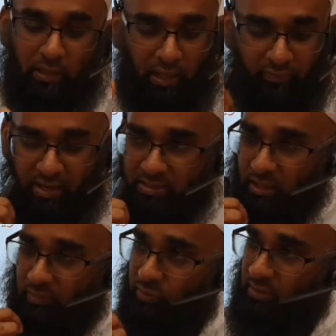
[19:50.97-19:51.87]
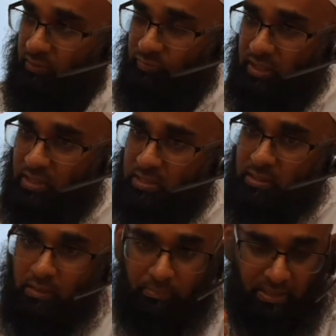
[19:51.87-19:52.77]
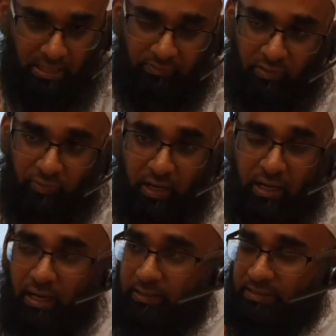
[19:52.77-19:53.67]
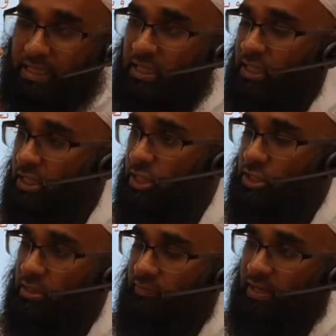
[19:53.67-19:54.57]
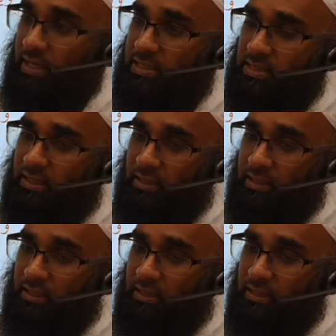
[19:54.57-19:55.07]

If it has harfu tanfis, must have a fa. And the second condition, if it has,